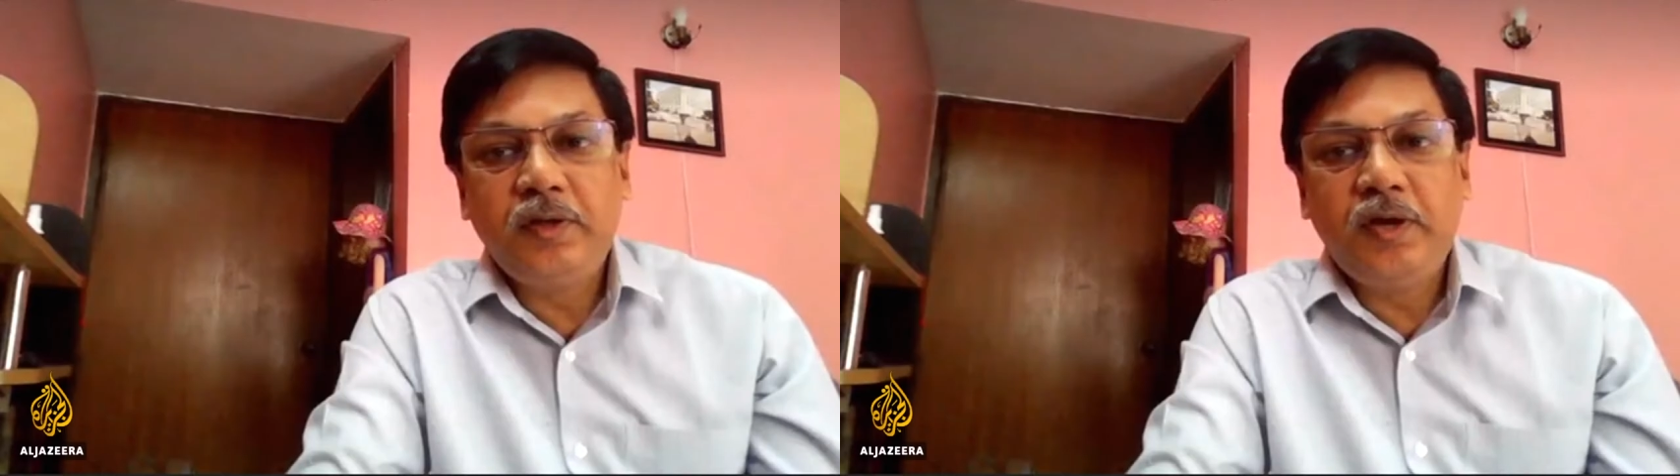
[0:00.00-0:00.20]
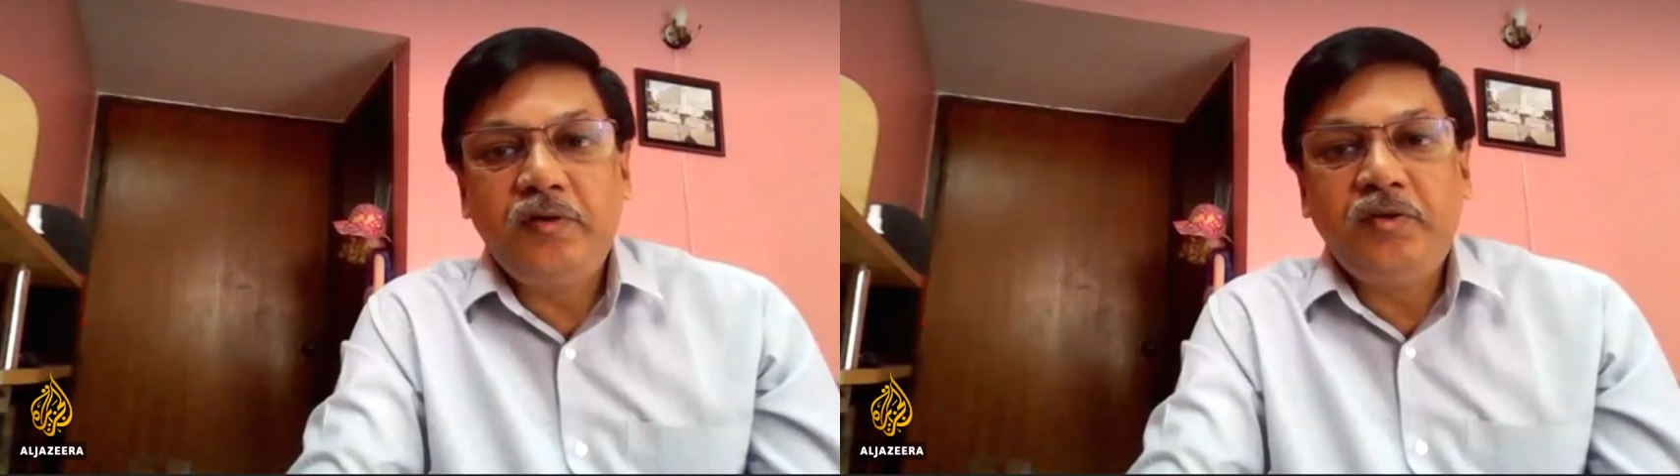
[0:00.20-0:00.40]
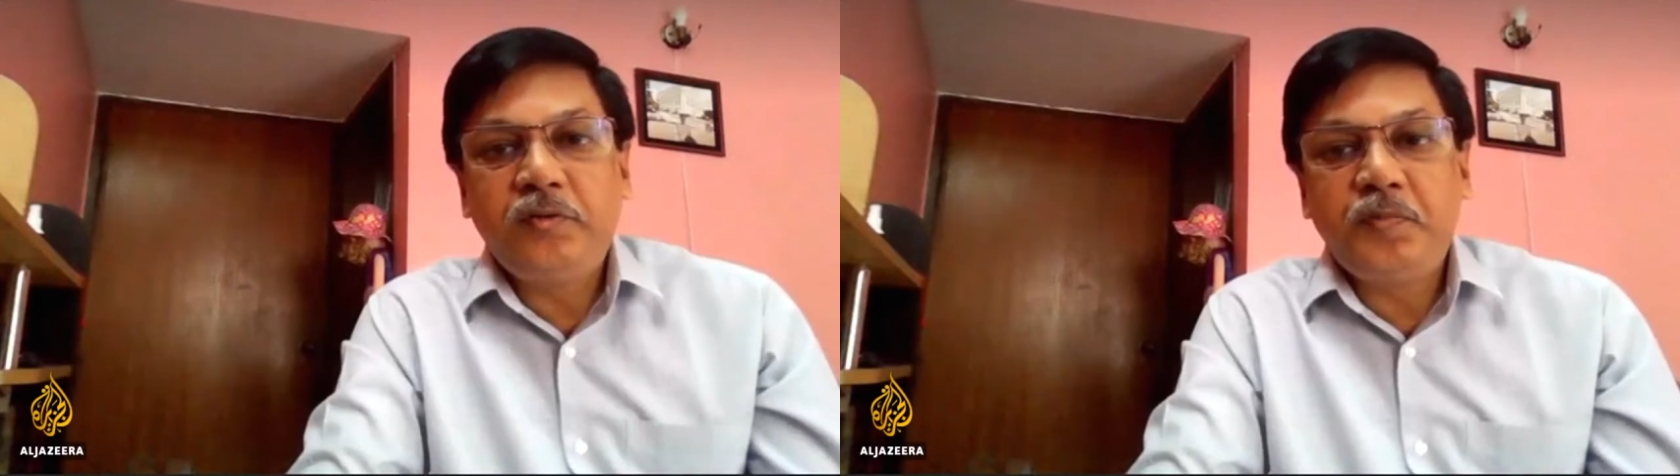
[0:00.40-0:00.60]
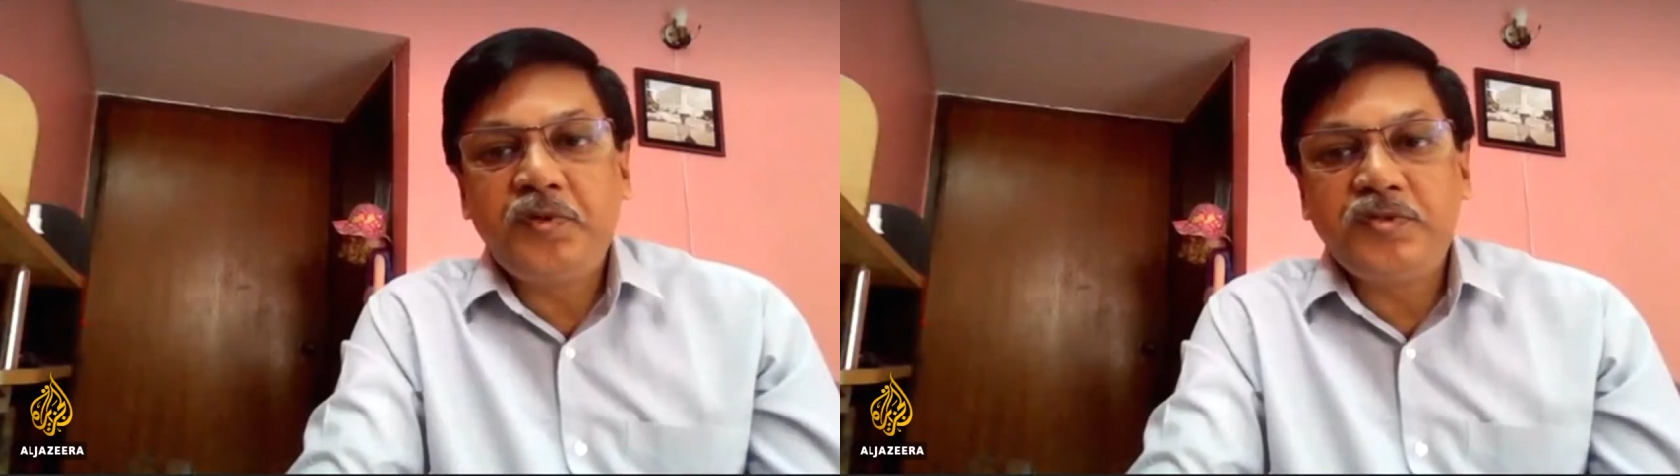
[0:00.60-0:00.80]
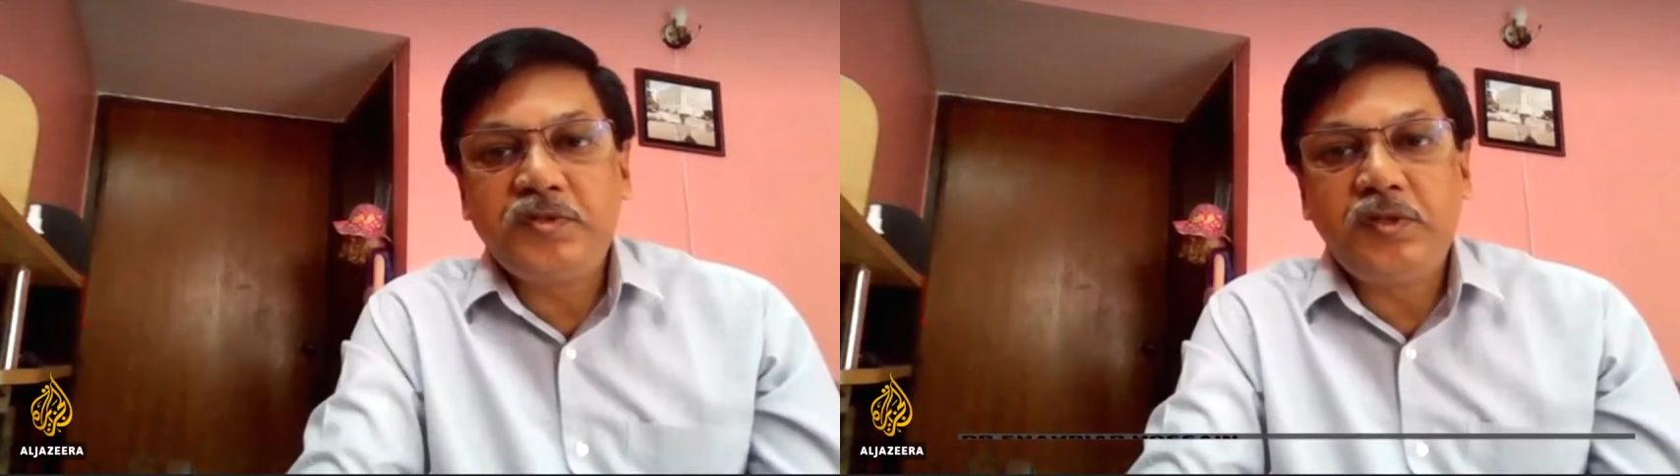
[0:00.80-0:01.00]

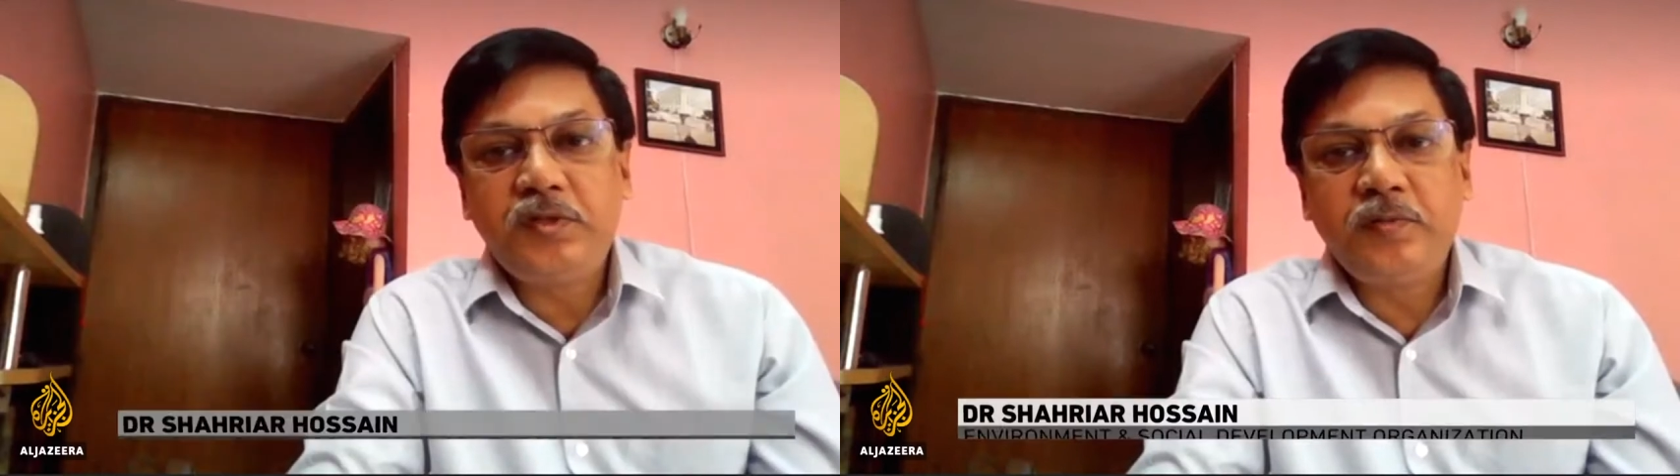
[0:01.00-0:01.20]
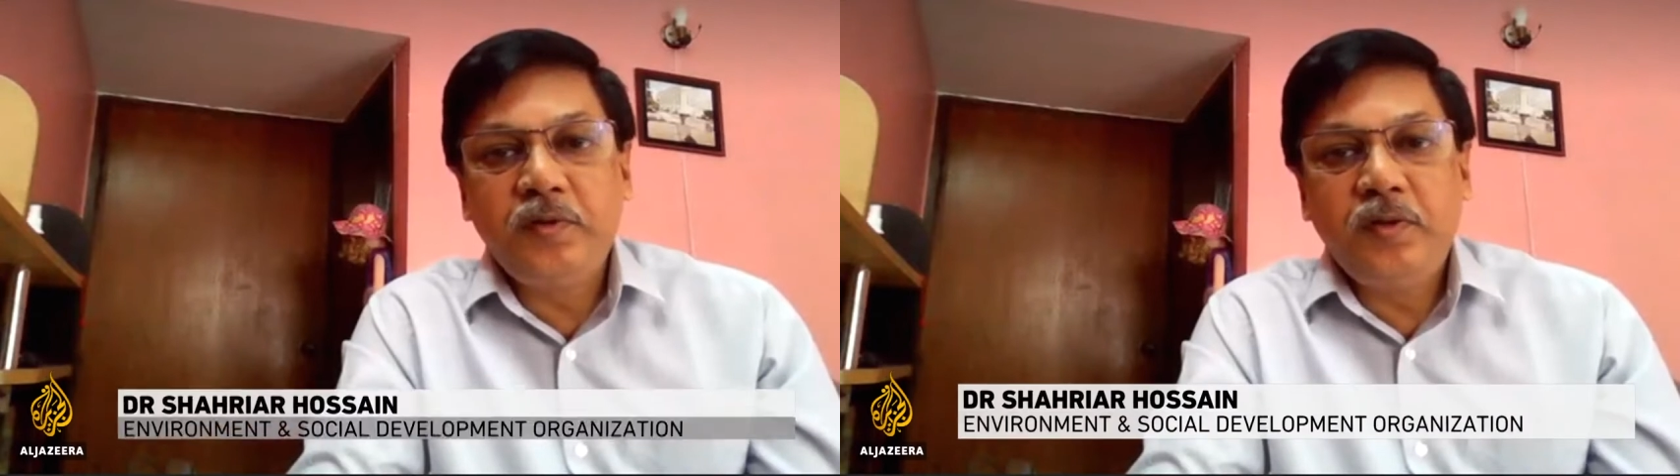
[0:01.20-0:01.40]
100%